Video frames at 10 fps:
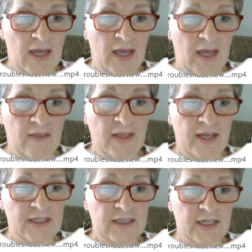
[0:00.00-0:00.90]
and
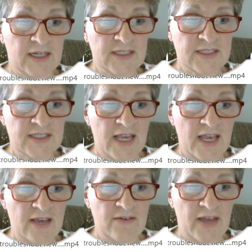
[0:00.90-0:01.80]
then click
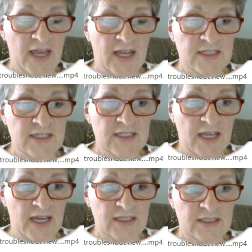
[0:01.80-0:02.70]
Save and
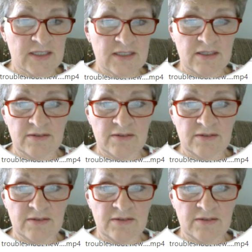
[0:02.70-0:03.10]
Next.